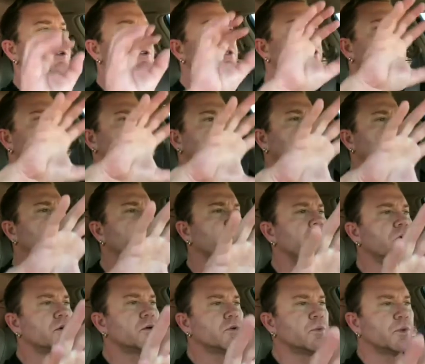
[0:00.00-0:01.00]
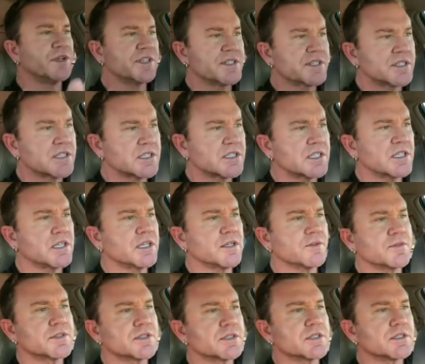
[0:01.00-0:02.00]
Your soul
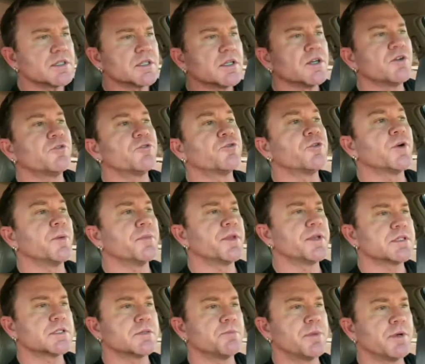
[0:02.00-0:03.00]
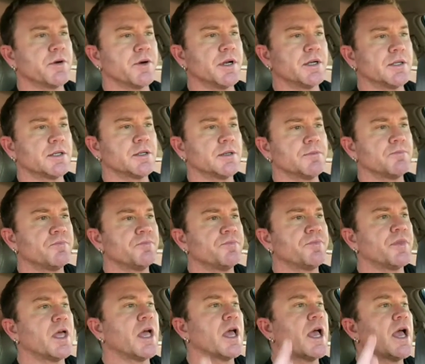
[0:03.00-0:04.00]
receives from the Spirit
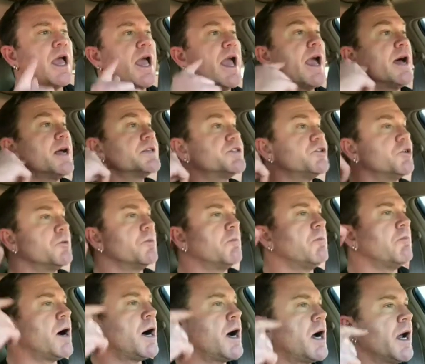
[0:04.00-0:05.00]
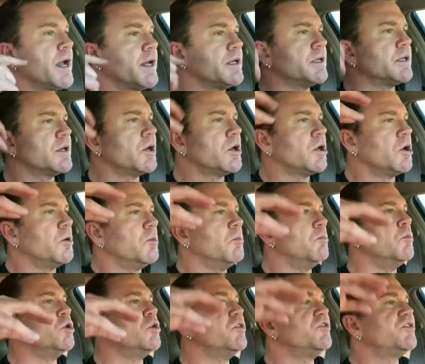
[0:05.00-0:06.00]
as your mind
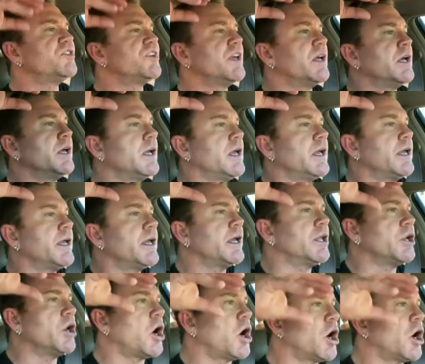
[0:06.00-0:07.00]
moves in